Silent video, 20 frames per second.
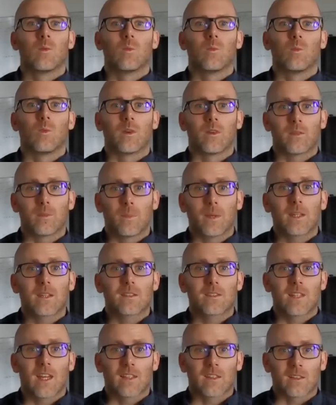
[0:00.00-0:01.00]
One of the
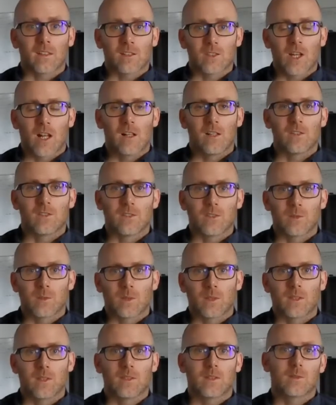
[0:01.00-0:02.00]
biggest technical challenges
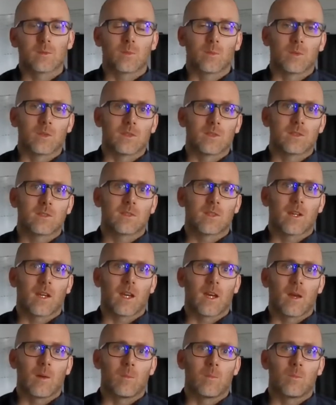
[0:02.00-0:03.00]
with this was
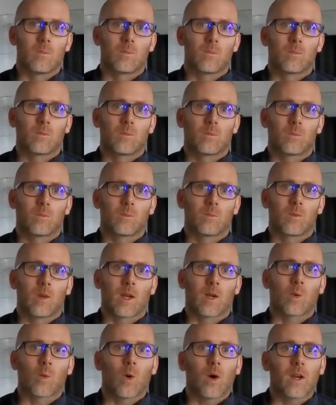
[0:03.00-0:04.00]

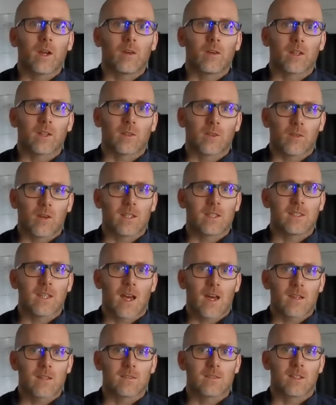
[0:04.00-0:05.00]
acquiring the right
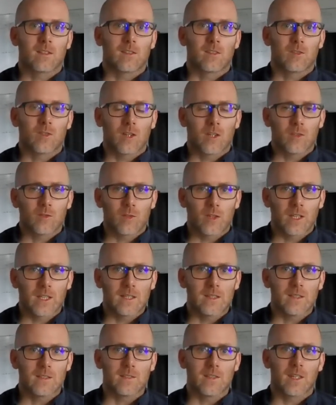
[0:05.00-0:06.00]
data set to try and
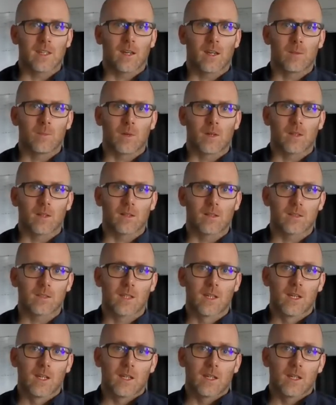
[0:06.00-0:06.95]
train these AI models.